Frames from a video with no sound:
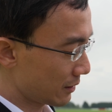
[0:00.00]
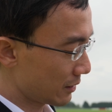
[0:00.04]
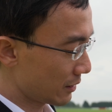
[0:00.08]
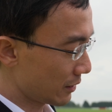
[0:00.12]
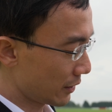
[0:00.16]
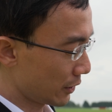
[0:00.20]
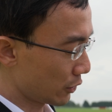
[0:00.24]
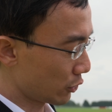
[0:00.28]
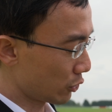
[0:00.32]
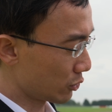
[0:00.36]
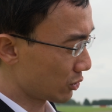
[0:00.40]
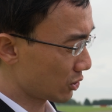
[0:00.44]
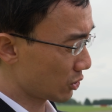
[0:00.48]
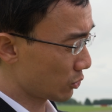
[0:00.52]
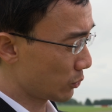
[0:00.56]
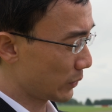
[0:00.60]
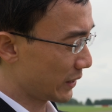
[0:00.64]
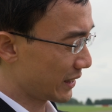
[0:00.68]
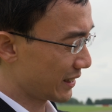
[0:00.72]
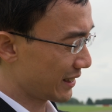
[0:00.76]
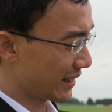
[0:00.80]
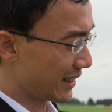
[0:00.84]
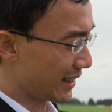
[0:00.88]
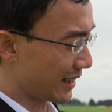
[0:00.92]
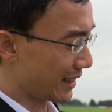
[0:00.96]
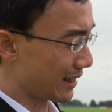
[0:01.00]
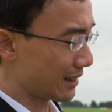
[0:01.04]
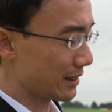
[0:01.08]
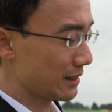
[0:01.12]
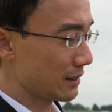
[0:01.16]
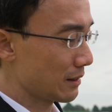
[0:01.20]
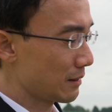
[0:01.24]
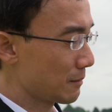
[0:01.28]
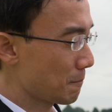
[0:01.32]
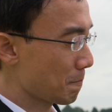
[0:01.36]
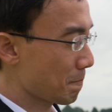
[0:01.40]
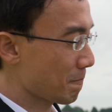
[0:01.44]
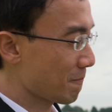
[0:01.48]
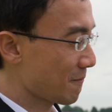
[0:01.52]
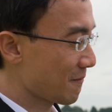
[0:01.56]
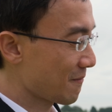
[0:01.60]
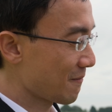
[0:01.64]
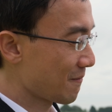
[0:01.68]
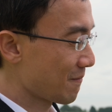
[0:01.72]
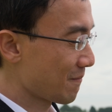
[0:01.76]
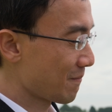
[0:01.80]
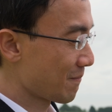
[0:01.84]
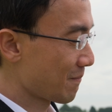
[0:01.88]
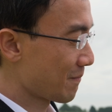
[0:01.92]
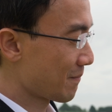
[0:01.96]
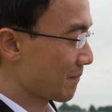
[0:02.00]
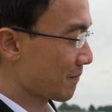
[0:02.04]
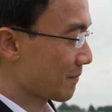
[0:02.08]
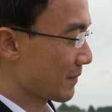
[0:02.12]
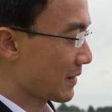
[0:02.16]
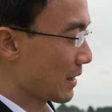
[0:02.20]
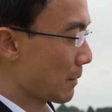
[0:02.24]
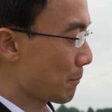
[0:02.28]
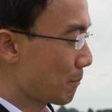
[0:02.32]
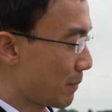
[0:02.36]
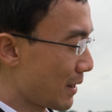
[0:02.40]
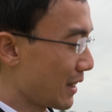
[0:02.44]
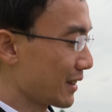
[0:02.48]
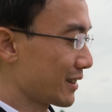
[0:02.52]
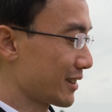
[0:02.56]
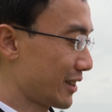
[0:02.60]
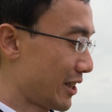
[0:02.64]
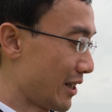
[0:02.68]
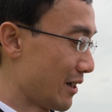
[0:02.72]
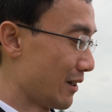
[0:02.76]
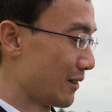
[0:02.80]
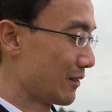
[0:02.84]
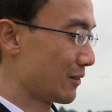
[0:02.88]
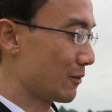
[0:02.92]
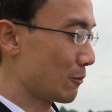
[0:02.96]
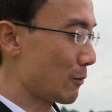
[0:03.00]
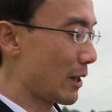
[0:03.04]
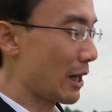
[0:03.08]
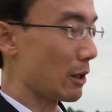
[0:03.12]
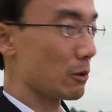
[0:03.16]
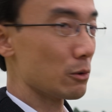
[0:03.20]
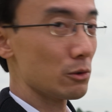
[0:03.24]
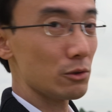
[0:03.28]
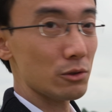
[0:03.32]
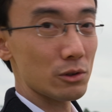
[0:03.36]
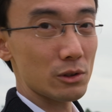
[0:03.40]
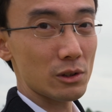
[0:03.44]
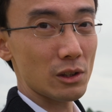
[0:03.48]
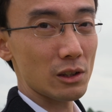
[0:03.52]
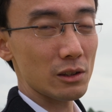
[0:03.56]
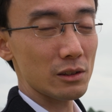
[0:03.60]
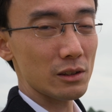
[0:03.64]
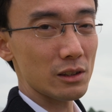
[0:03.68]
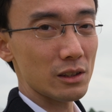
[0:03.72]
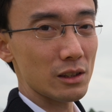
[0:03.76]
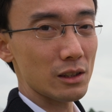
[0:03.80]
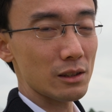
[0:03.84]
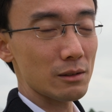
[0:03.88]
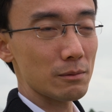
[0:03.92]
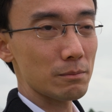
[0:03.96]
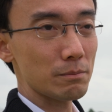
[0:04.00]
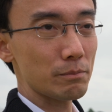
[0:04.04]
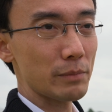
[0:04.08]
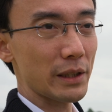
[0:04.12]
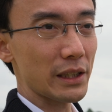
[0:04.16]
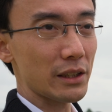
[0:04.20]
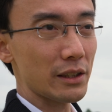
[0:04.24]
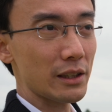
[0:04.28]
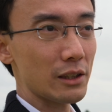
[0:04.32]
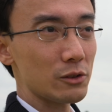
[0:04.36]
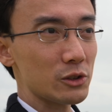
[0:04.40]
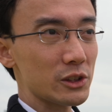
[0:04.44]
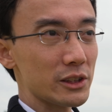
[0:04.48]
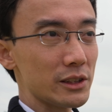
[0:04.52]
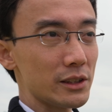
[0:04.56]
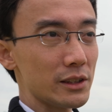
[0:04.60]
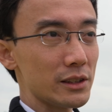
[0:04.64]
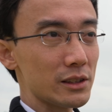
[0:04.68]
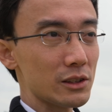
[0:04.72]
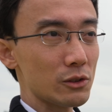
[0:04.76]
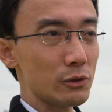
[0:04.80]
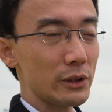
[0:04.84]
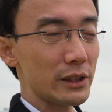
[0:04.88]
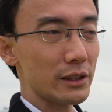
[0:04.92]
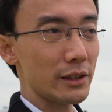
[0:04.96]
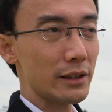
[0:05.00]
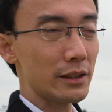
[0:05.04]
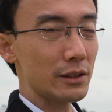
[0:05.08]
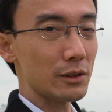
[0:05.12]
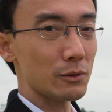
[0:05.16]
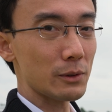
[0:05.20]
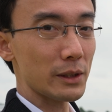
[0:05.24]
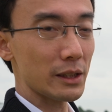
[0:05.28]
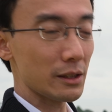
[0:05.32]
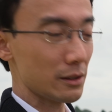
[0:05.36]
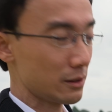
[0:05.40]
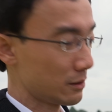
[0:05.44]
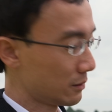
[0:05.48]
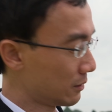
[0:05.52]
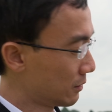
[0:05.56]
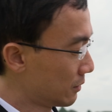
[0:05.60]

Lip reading: little screen there, but well, you got a big LCD screen anyway.